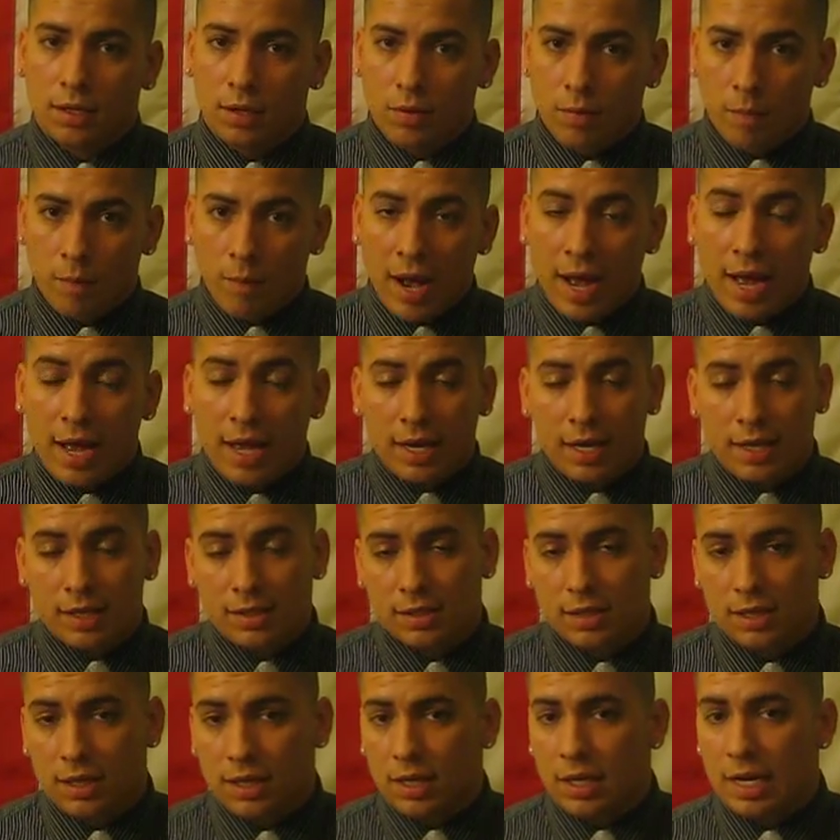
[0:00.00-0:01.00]
my
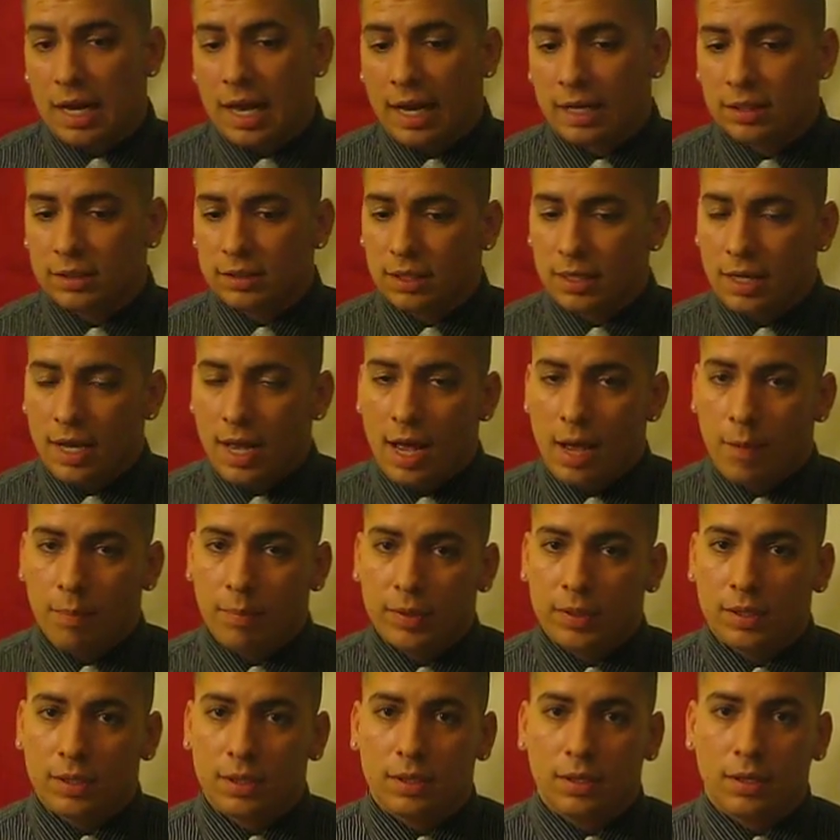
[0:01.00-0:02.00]
incident actually
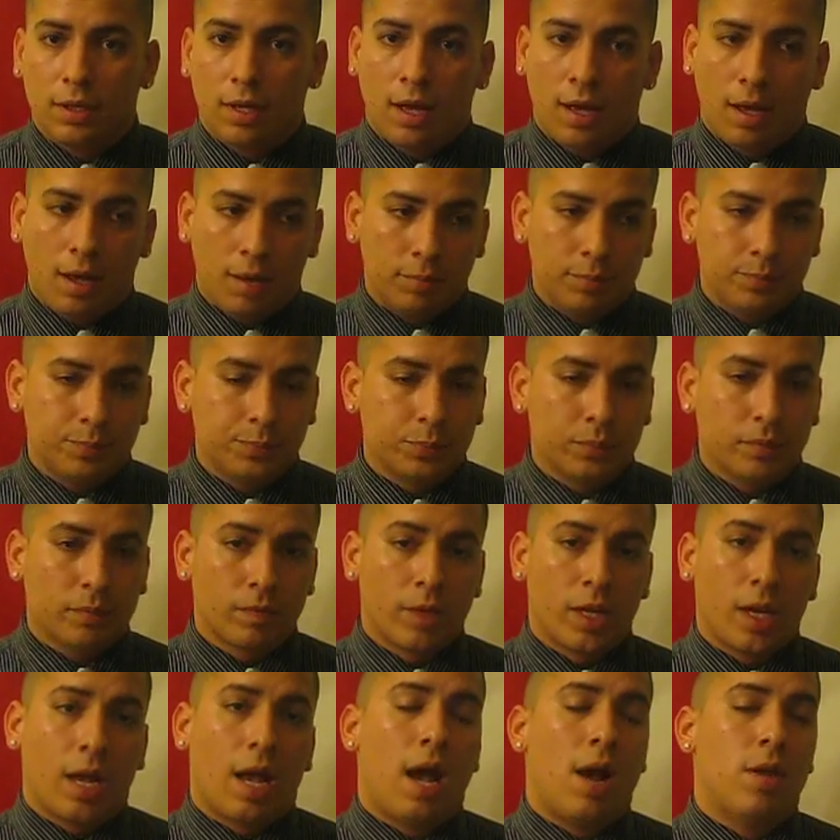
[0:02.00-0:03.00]
happened.
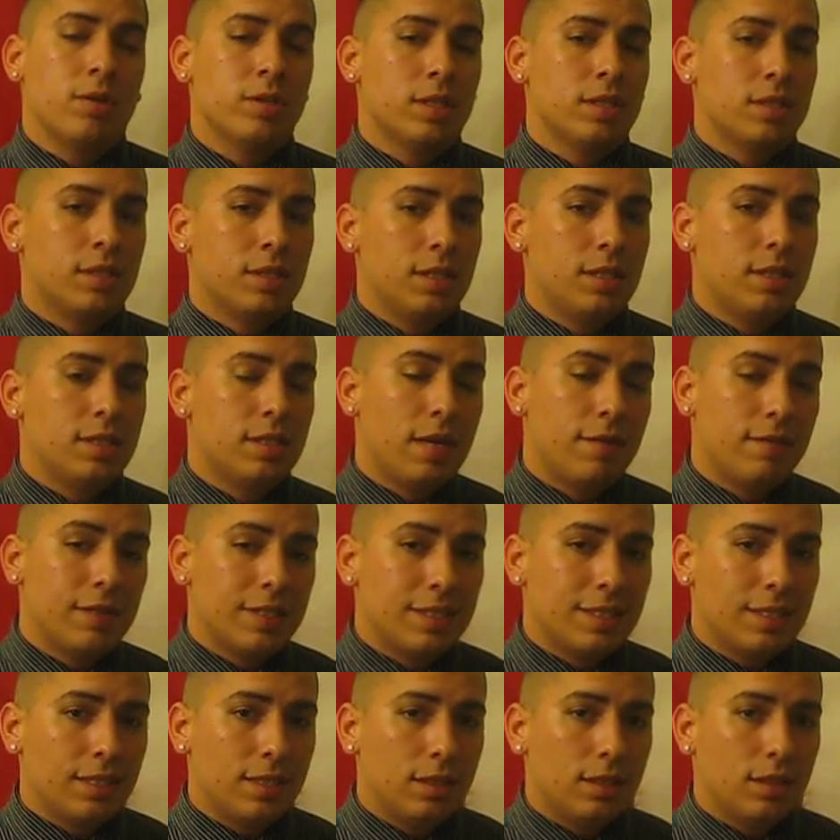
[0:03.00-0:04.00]
I was a
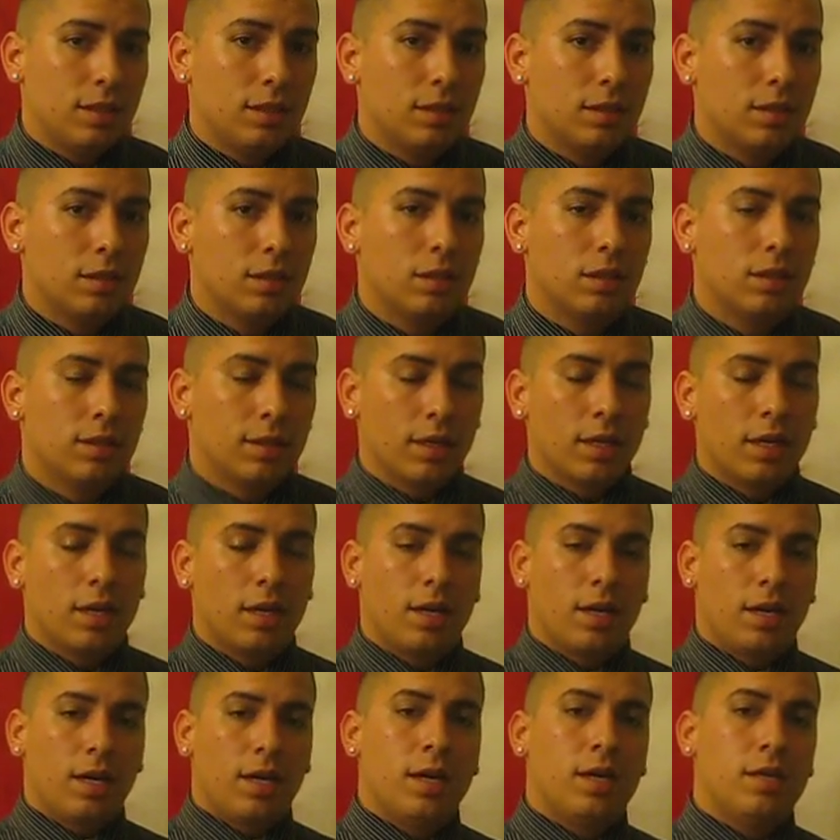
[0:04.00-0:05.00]
C-17
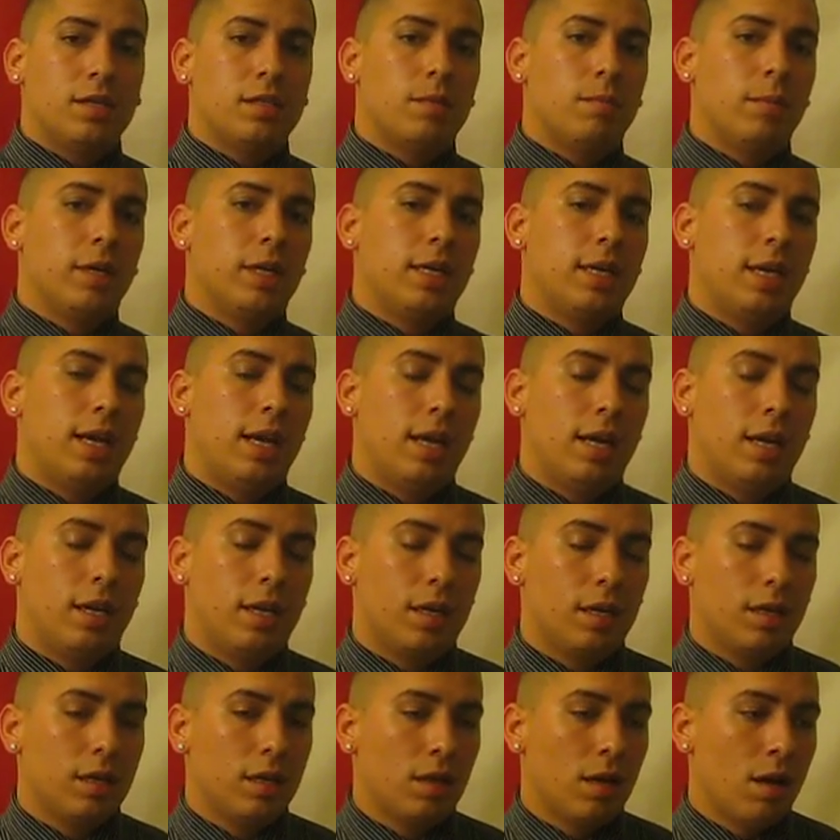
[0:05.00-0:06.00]
engine
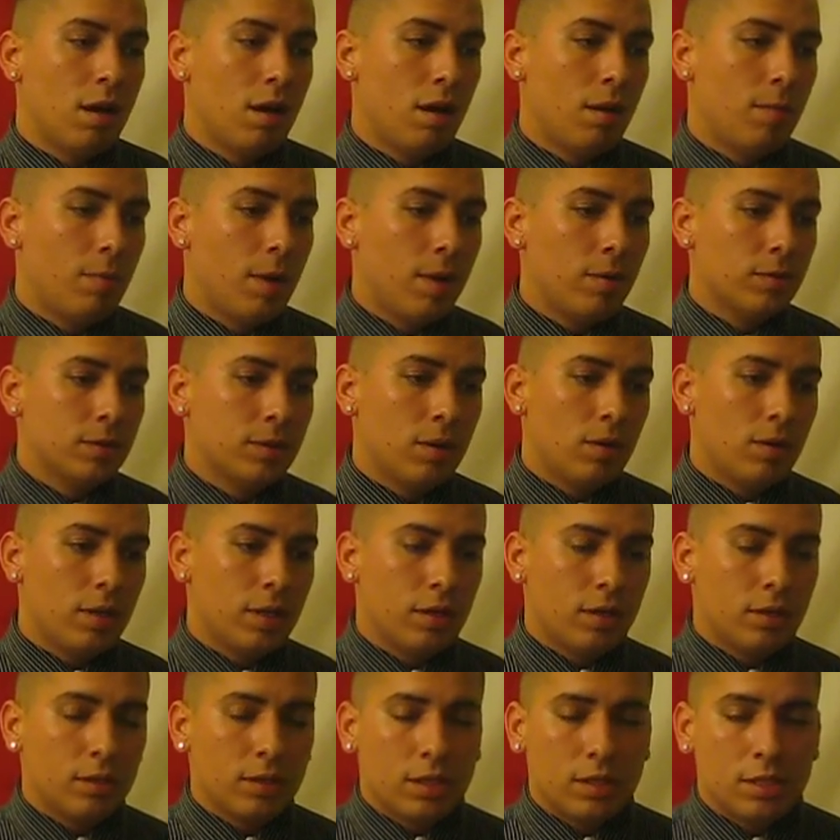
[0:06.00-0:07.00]
mechanic. I was only
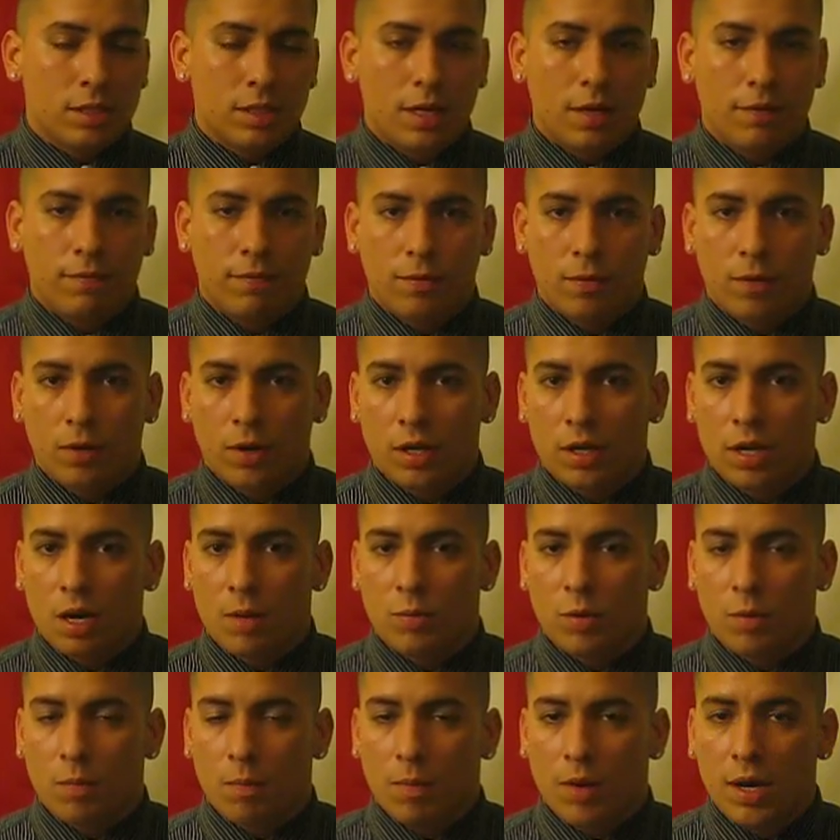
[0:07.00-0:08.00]
on the jet for a
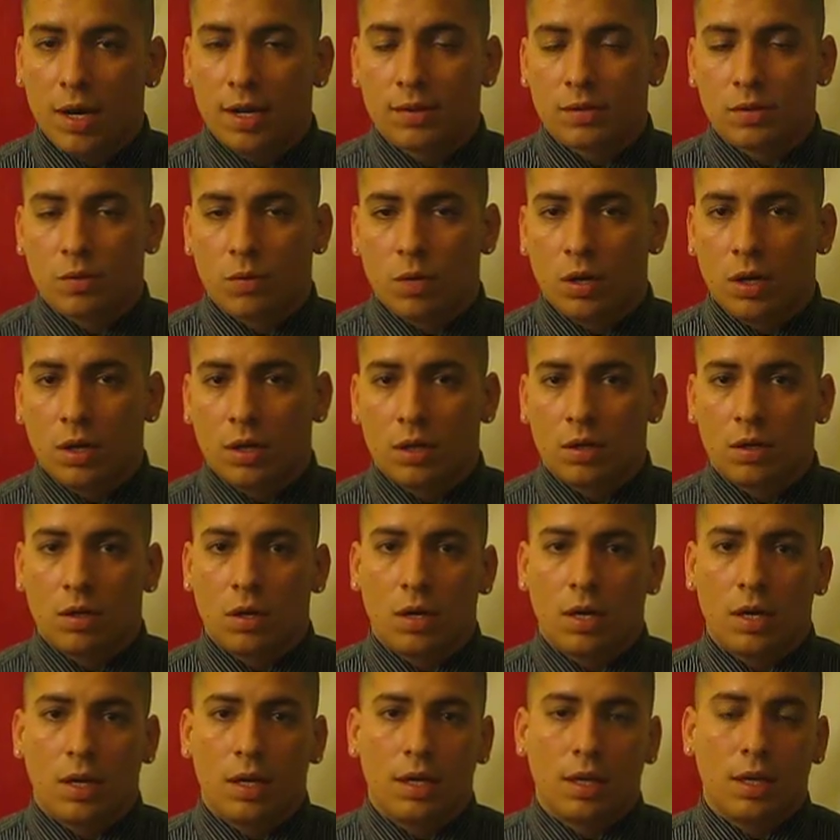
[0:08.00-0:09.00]
couple months working
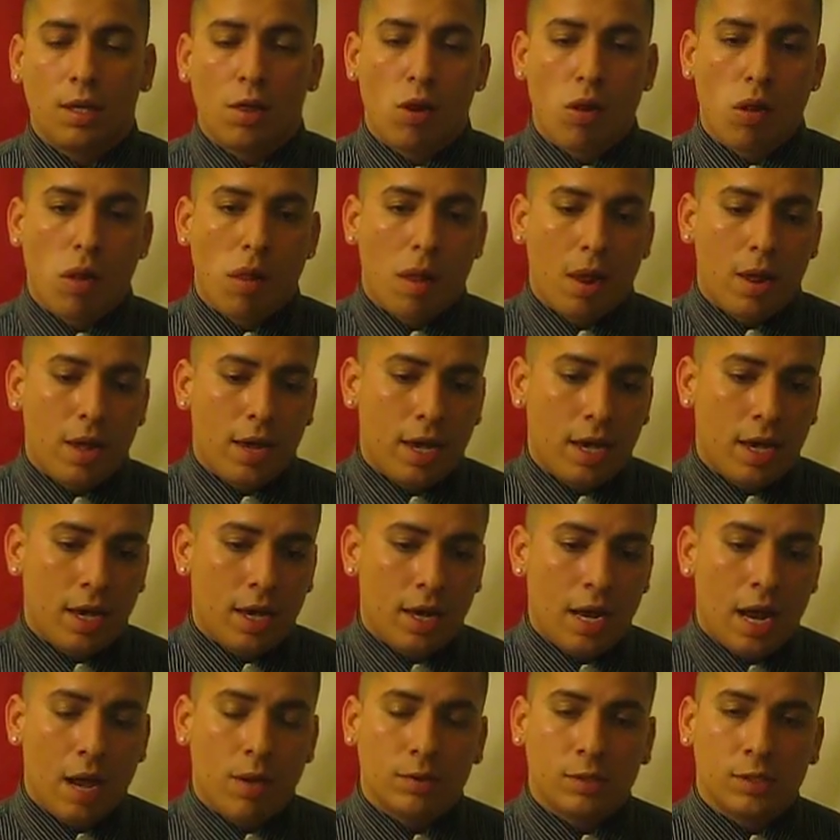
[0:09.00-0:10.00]
on it,
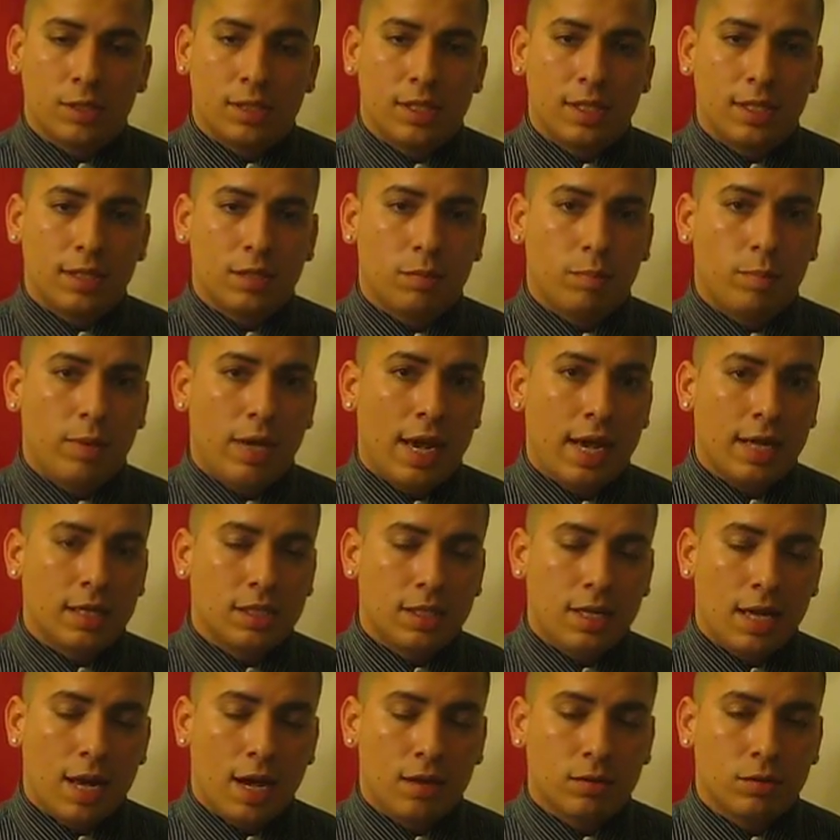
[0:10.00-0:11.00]
and I was
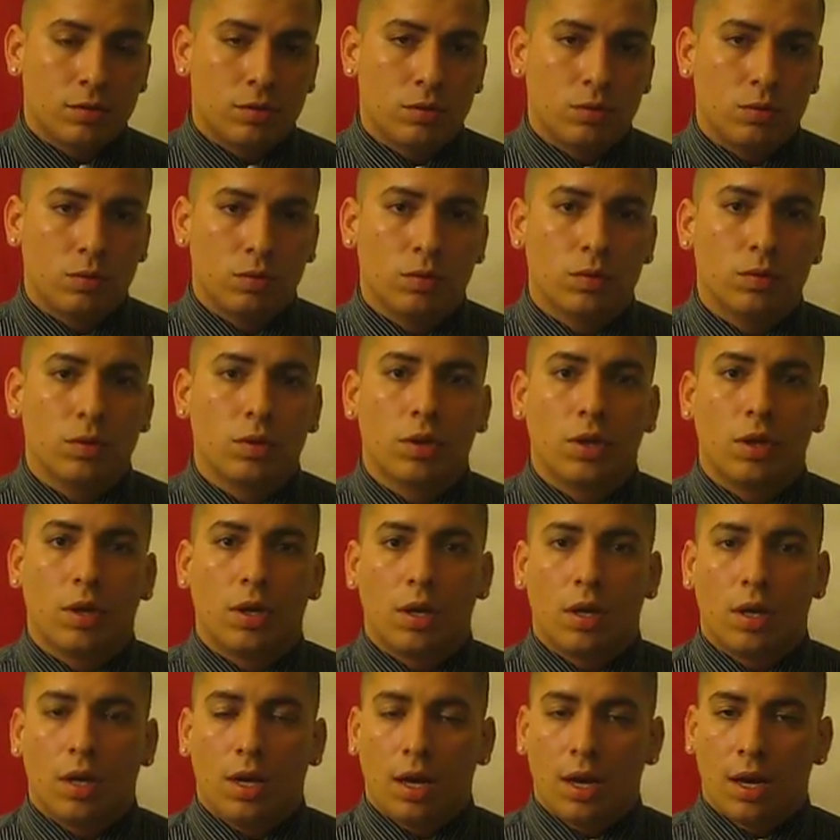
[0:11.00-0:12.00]
dispatched out to
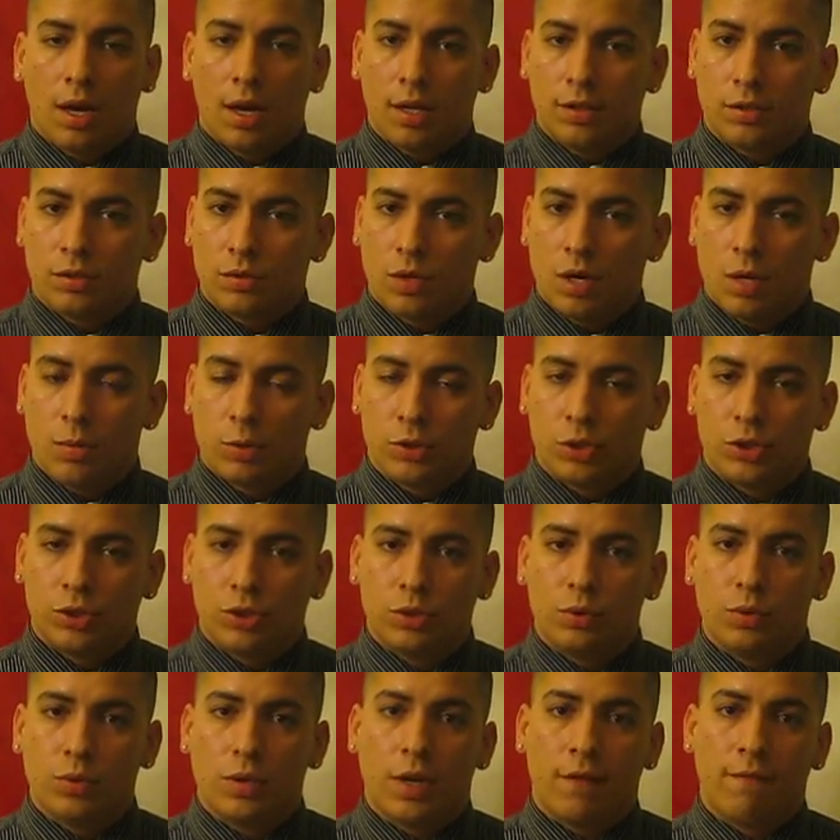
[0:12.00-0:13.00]

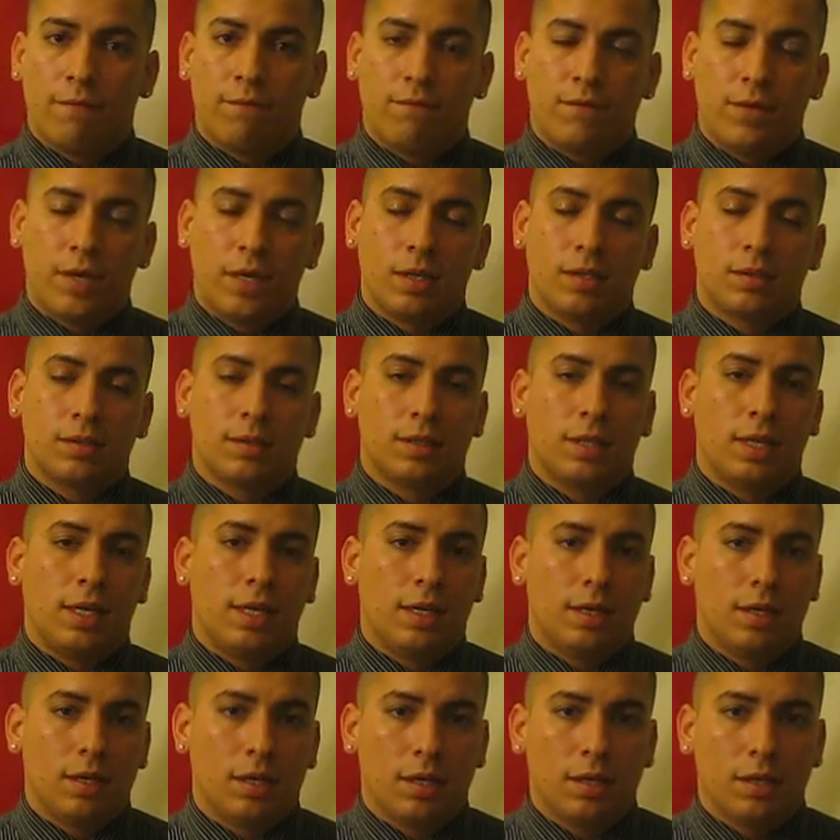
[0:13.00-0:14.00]
troubleshoot and fix
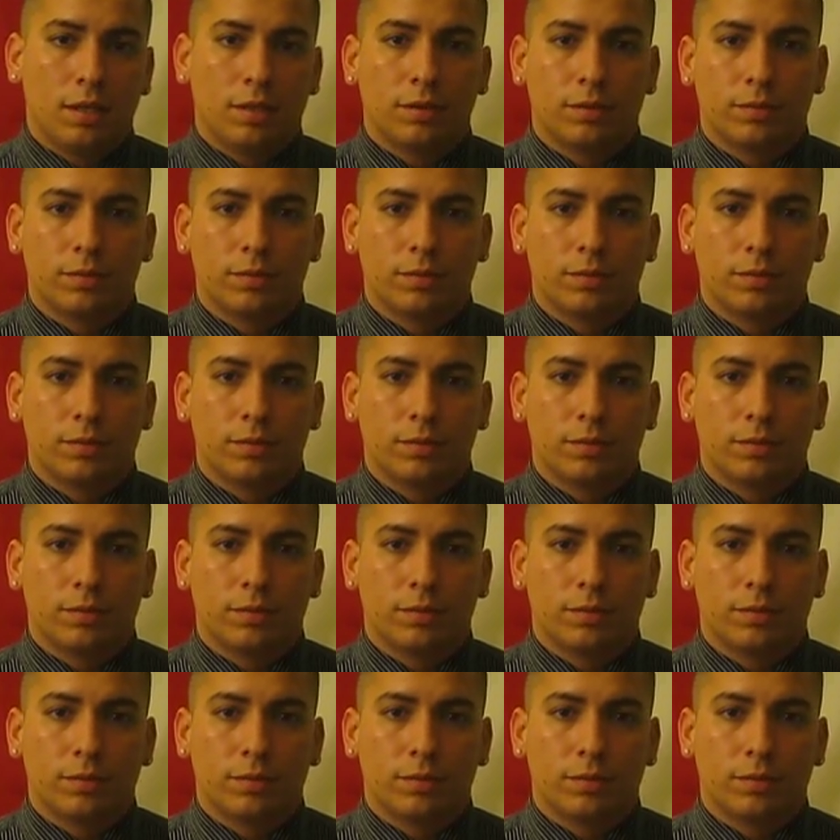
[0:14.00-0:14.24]
a